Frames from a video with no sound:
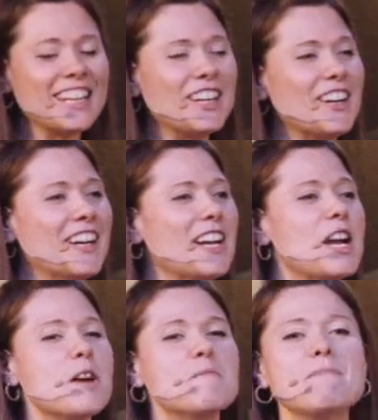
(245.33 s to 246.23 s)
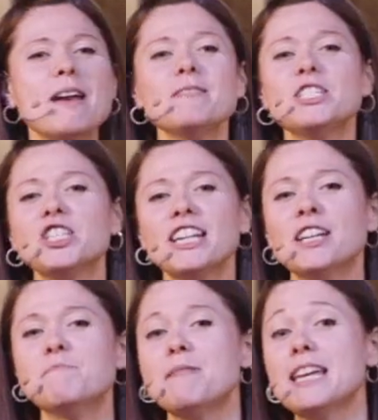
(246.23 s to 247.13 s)
you know, maybe she
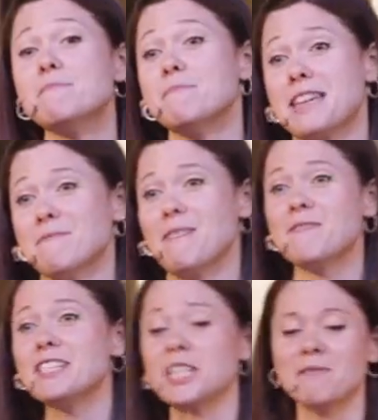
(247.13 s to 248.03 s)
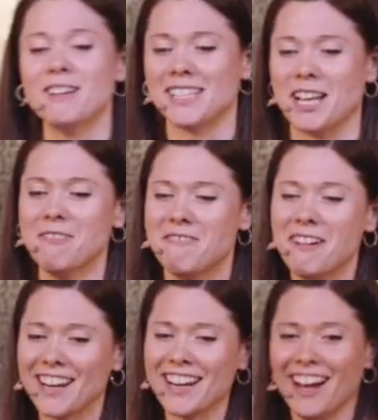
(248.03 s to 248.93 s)
didn't mean me, maybe she meant
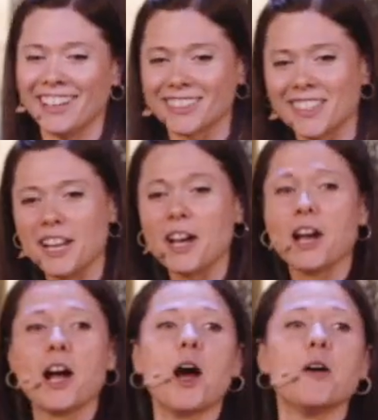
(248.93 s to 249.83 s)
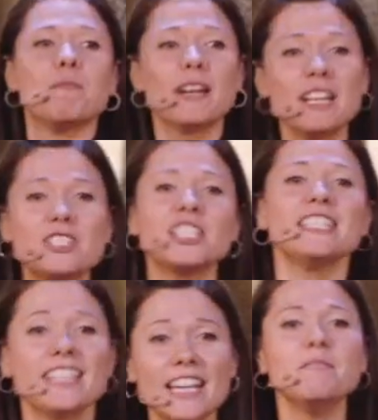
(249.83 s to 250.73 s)
somebody else. But if she
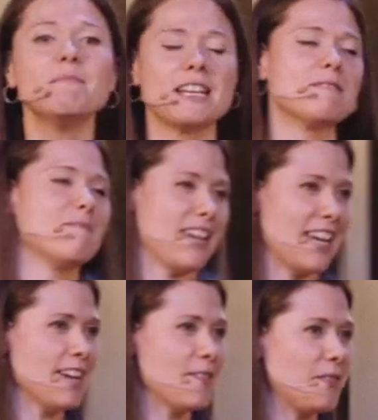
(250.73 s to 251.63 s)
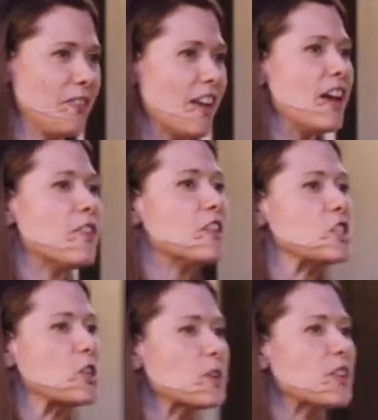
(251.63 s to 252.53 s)
did mean me, the
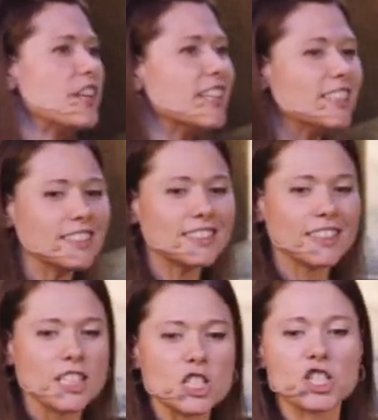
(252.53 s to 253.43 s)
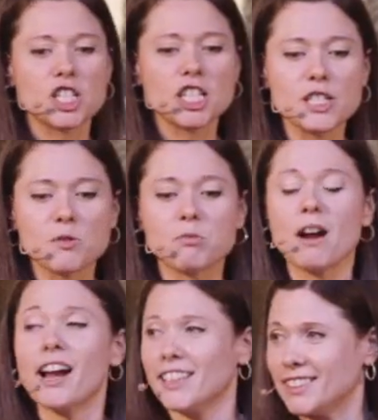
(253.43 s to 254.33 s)
truth is, she's
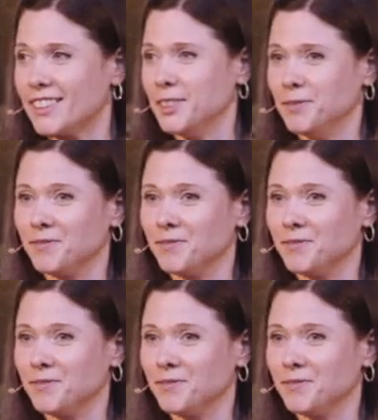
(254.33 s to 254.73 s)
right.